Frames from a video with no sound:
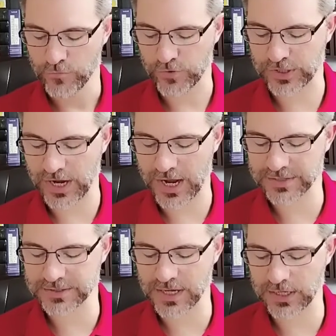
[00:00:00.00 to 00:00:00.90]
For
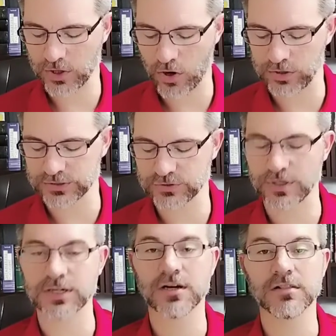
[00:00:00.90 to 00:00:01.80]
God did not call us to
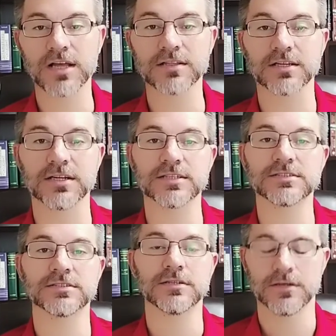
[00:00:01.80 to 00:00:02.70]

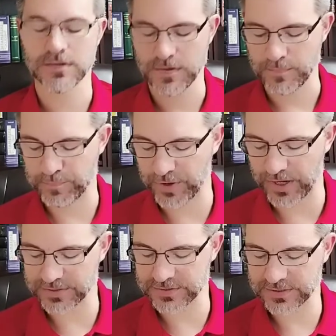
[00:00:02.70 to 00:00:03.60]
uncleanliness,
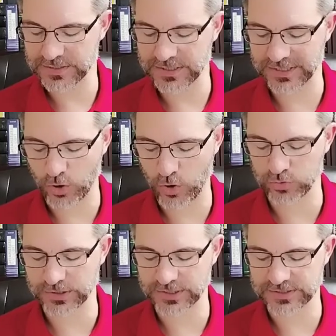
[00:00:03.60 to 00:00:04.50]
but in
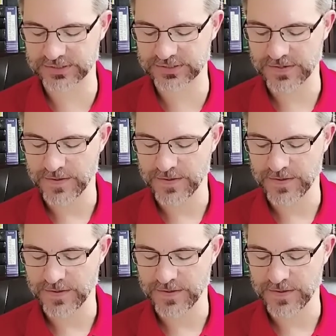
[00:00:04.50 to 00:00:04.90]
holiness.